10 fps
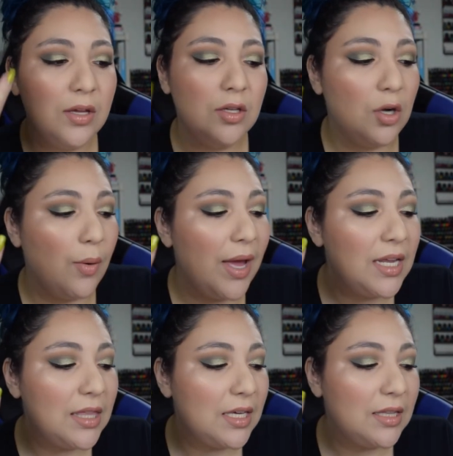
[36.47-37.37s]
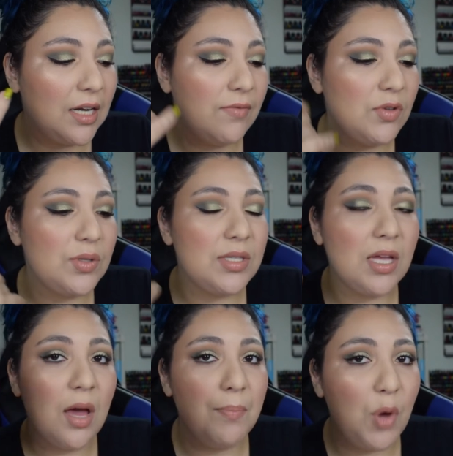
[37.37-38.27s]
you know, anything that I've used
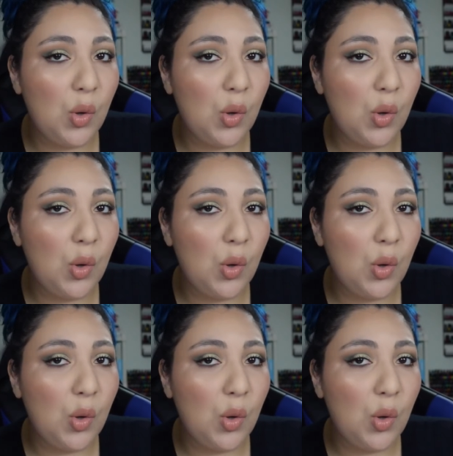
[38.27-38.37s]
up,